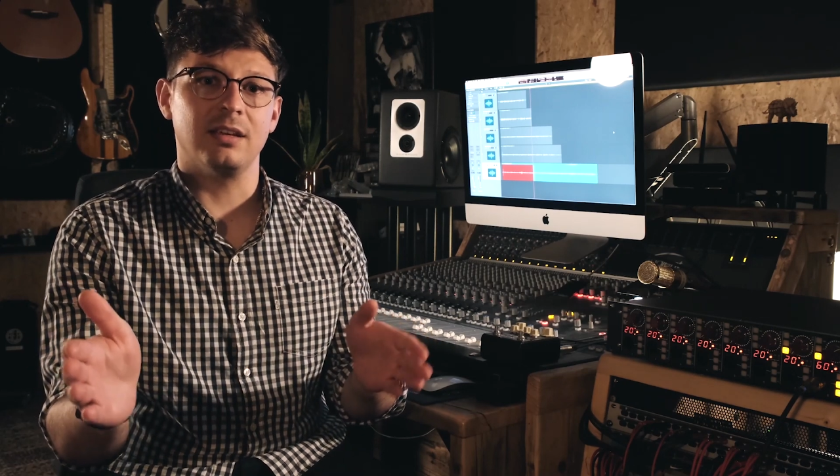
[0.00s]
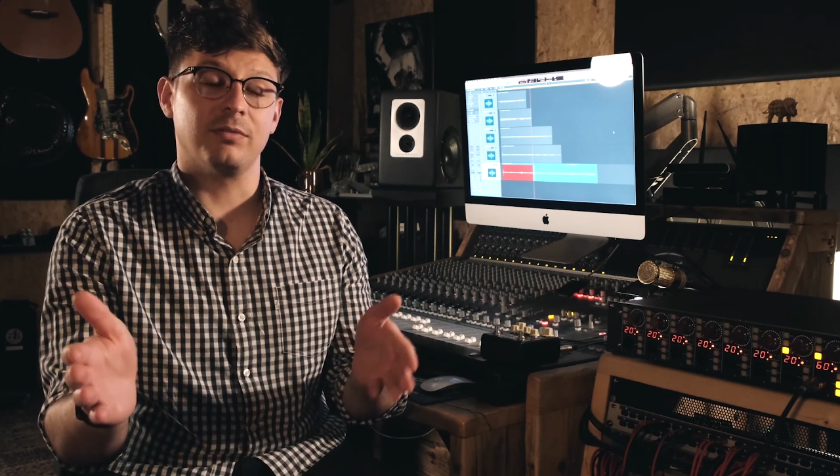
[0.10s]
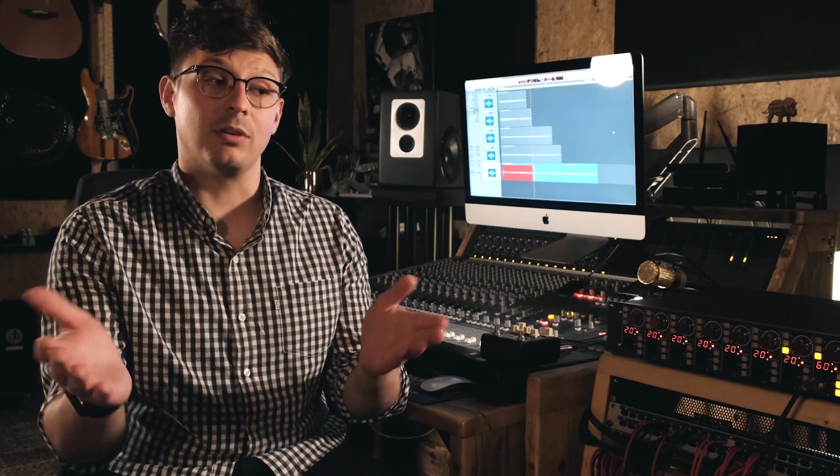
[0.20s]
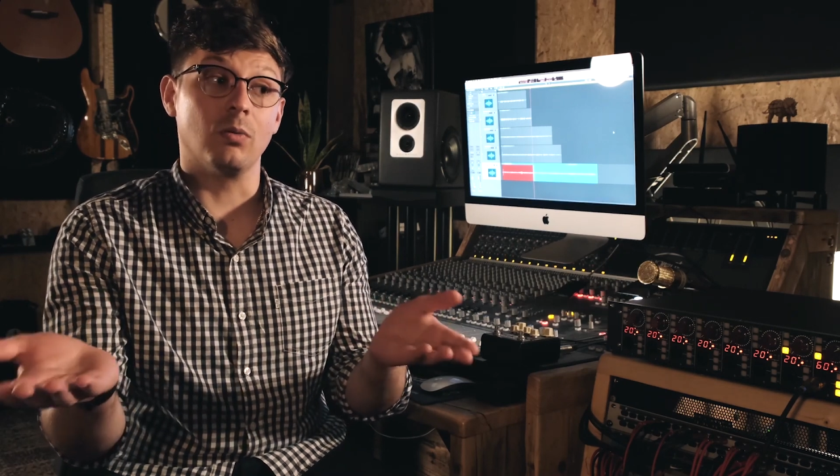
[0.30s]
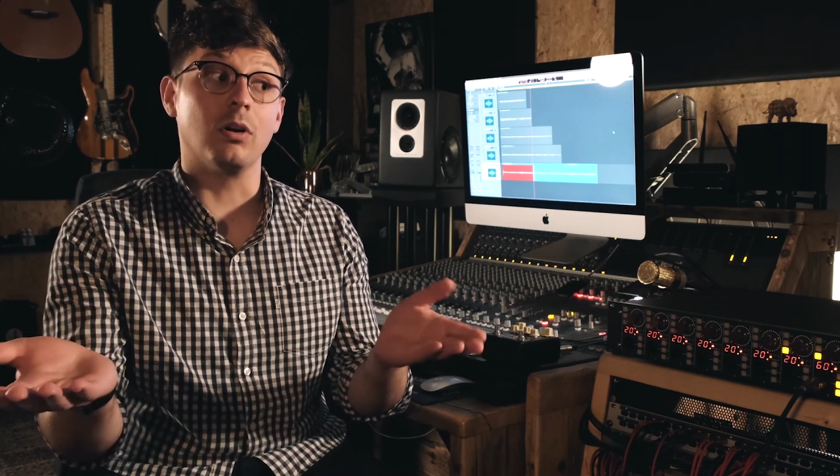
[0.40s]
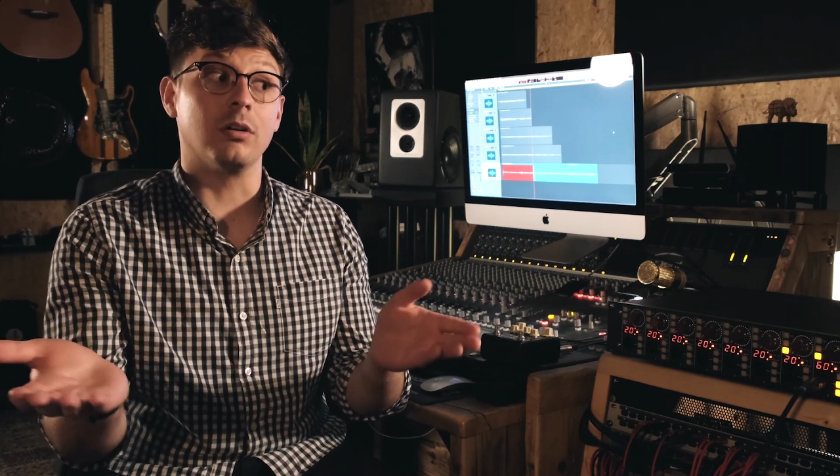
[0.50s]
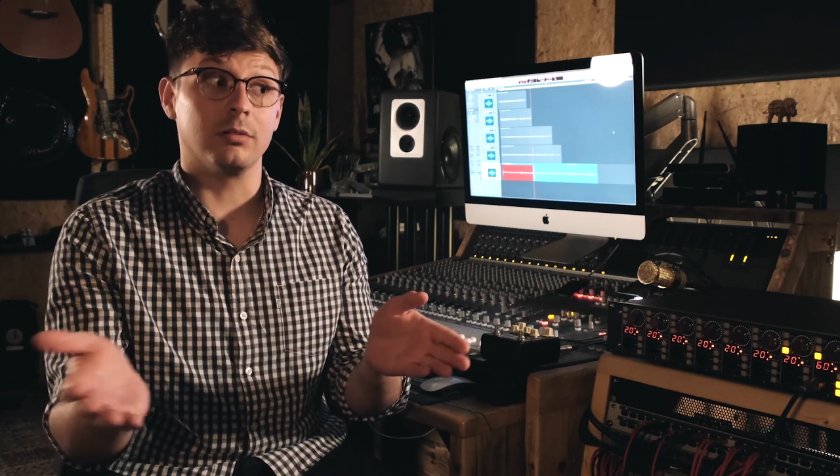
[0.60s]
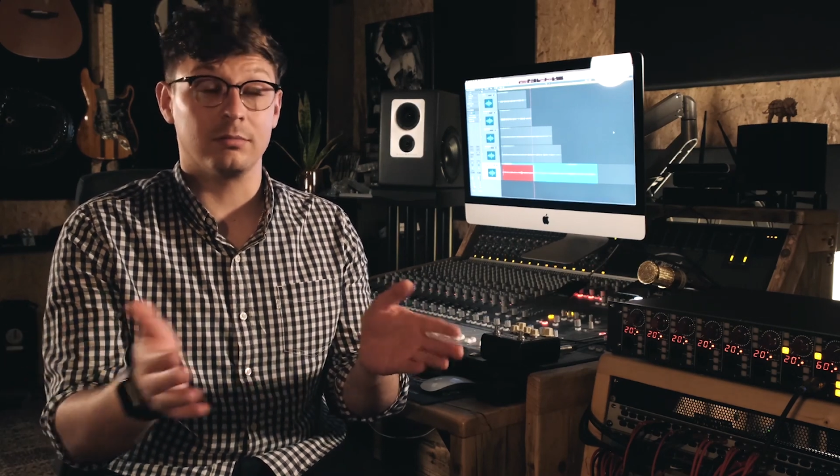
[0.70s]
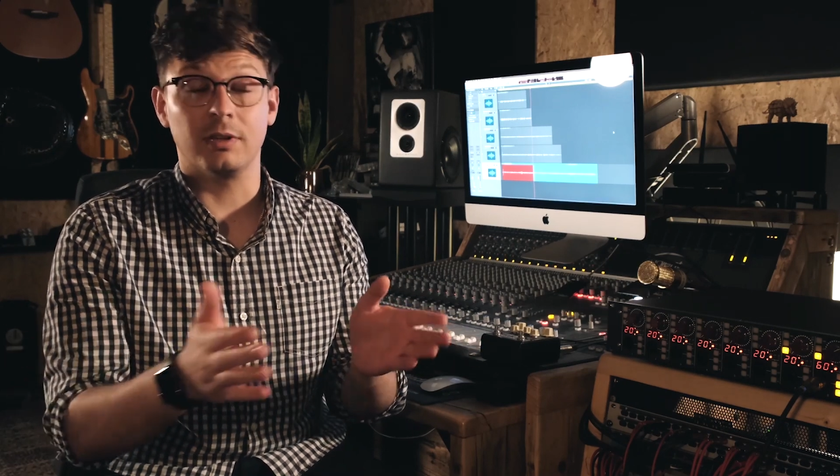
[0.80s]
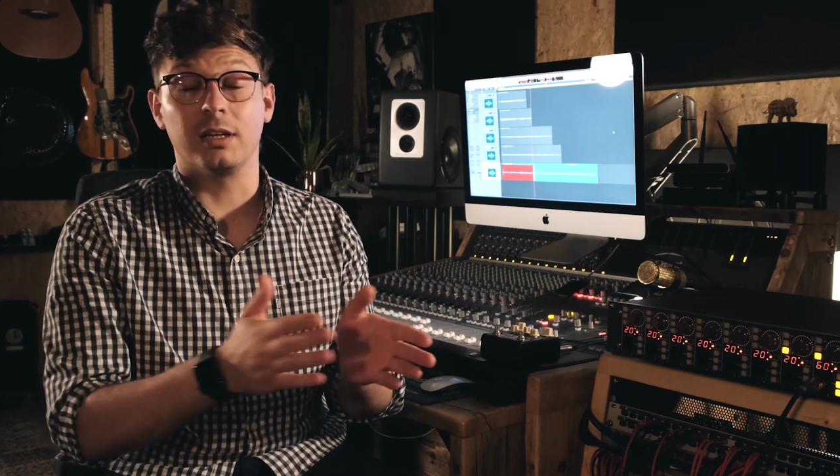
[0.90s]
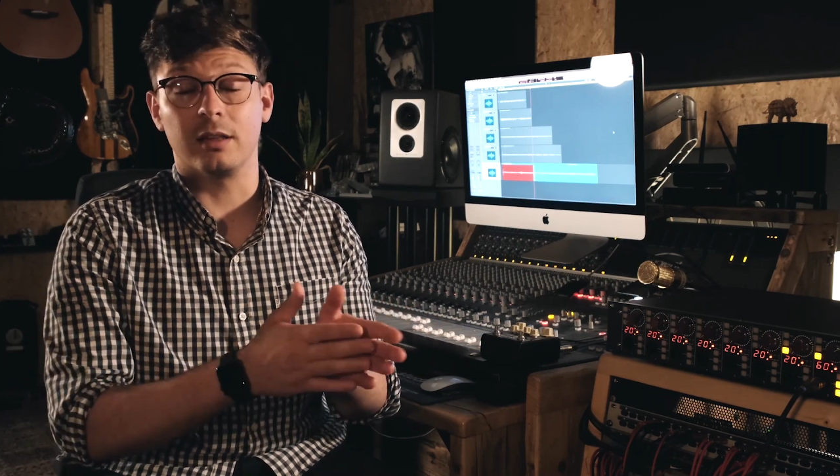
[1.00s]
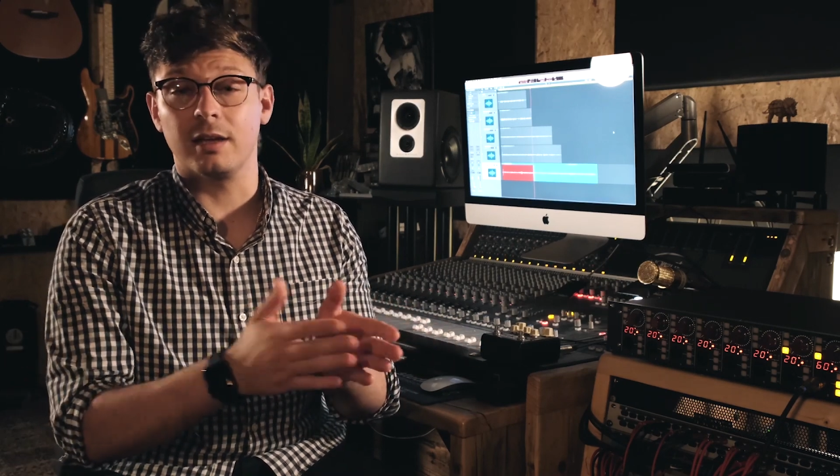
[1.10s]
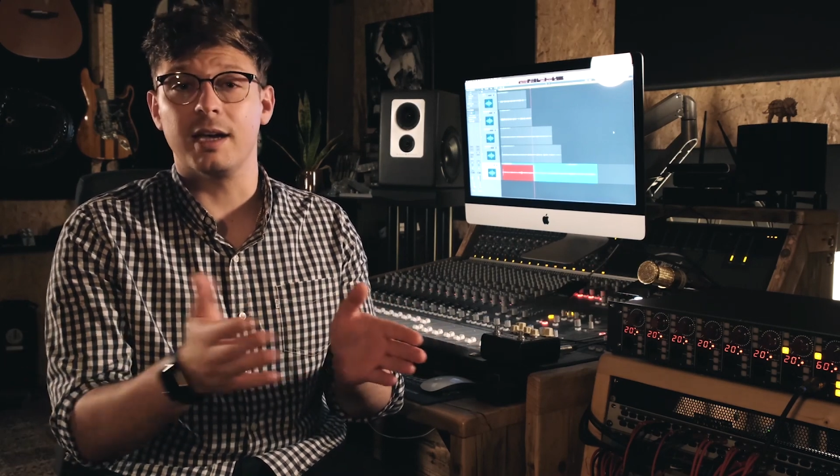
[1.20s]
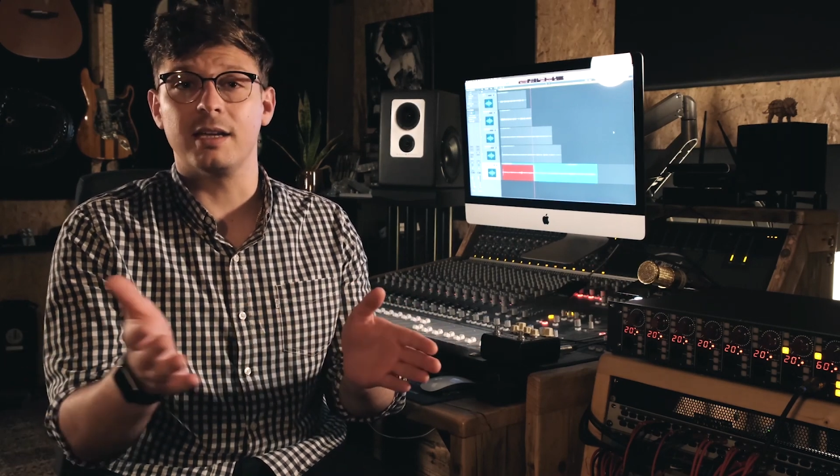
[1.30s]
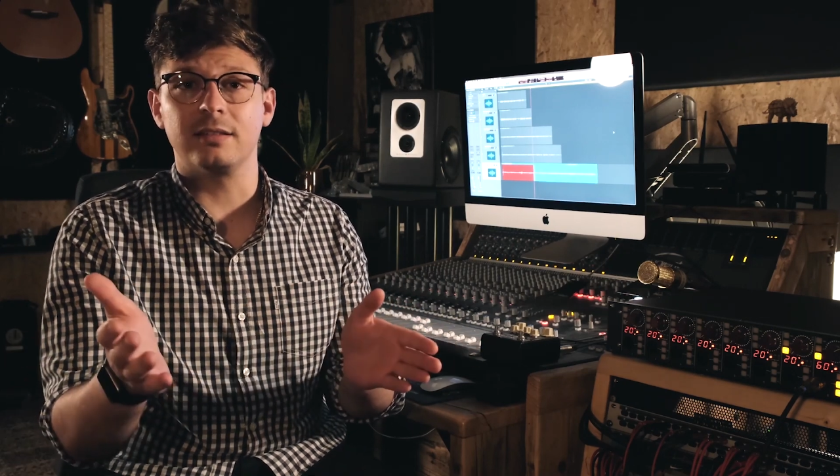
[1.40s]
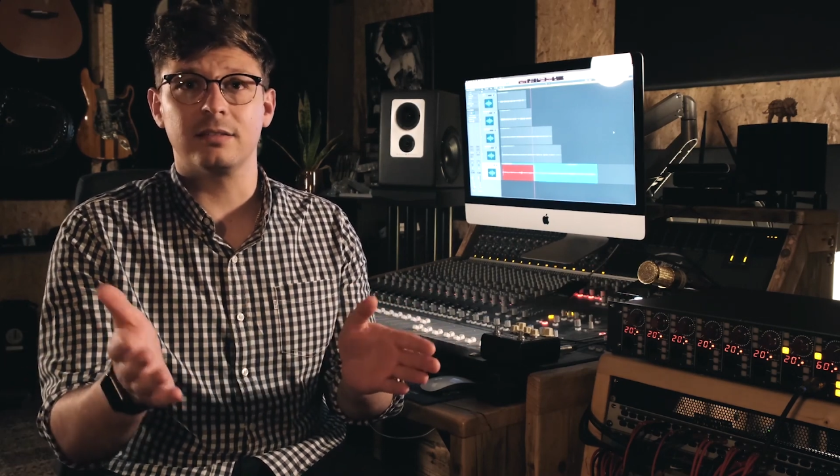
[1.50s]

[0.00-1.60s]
if there were another 8,